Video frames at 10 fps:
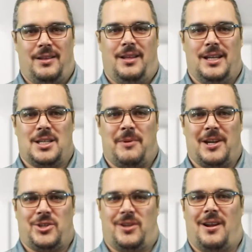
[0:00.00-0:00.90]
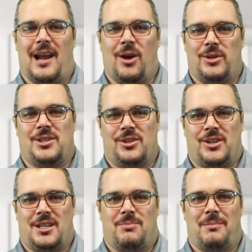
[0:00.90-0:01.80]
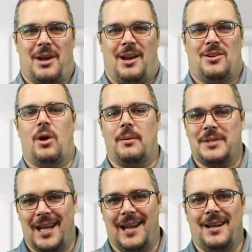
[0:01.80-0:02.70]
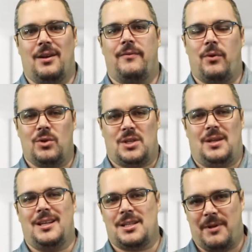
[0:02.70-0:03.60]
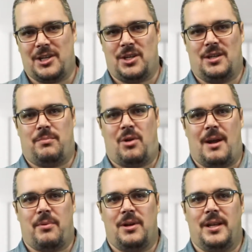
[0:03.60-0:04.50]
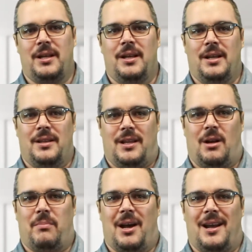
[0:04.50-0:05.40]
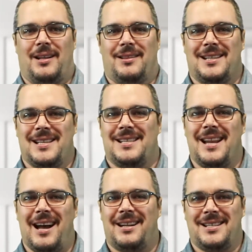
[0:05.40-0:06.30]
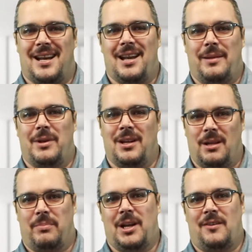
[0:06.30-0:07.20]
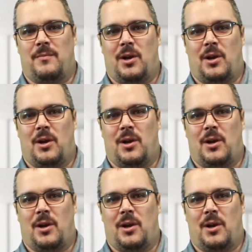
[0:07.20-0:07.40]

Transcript: The inspection. I always suggest my buyers obtain a full inspection of the property they're buying. This is not a time in a competitive